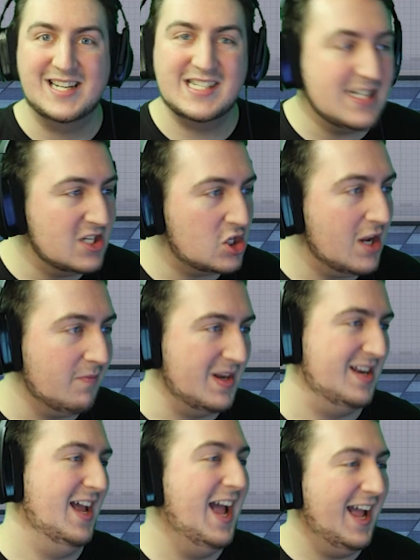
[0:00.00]
I did an
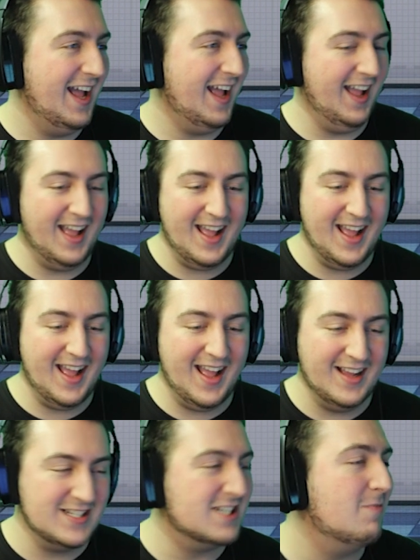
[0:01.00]
achievement.
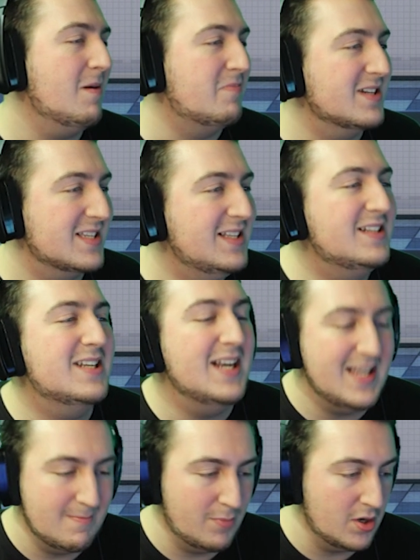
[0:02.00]
Just by pressing the
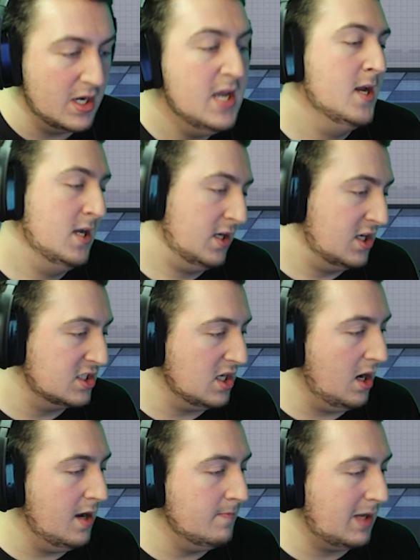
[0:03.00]
delete button. Because
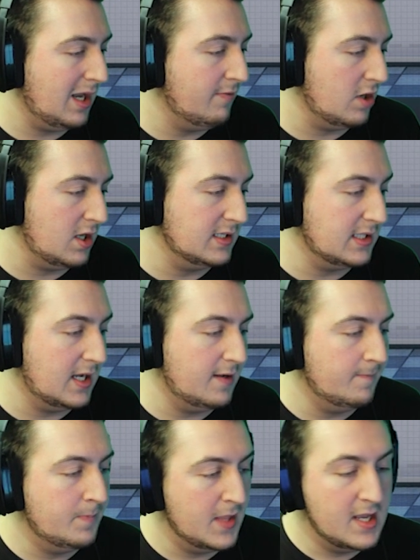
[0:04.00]
I'm clever like that.
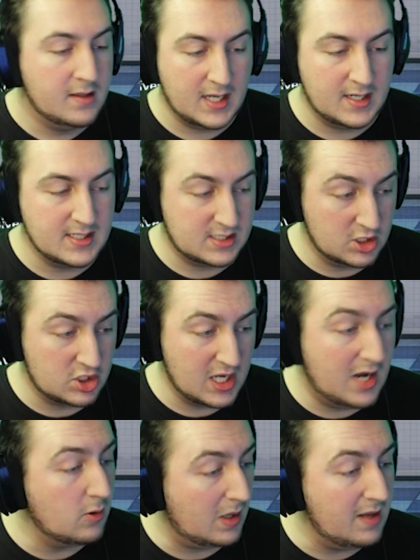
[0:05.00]
That is just
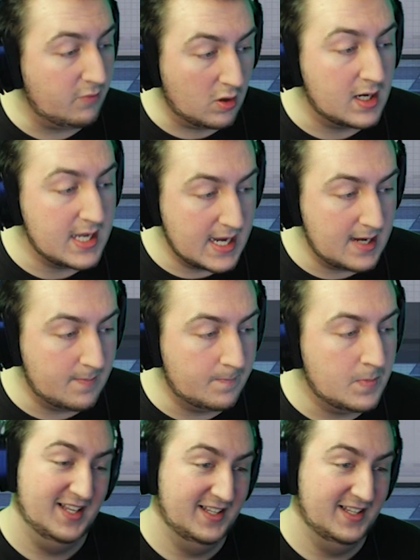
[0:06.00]
how clever I am.